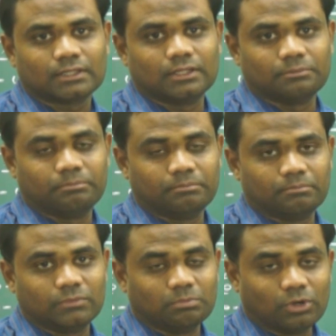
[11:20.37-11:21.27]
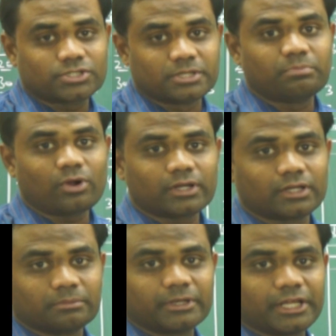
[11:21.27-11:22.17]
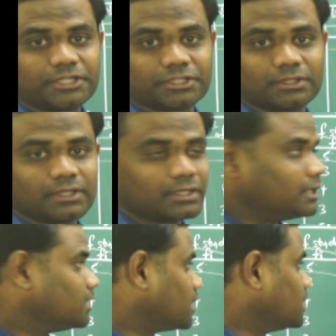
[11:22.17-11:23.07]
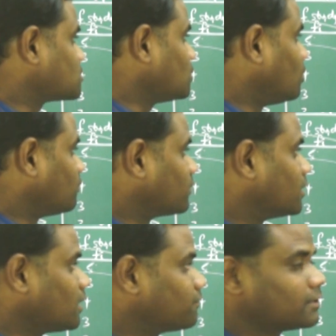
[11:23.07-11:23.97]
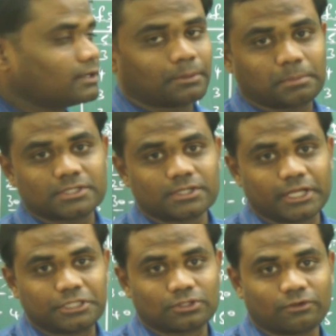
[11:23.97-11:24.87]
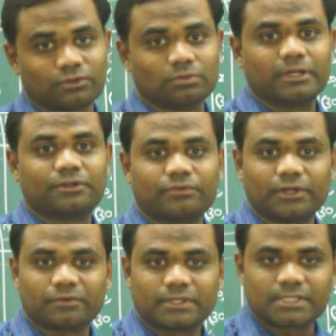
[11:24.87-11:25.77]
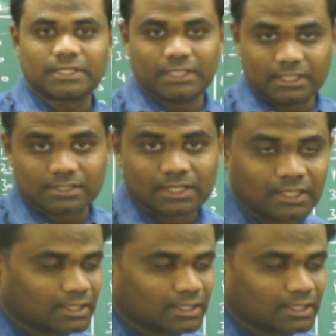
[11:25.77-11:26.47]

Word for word: The most important limitation in case of graphical representation of cumulative frequency is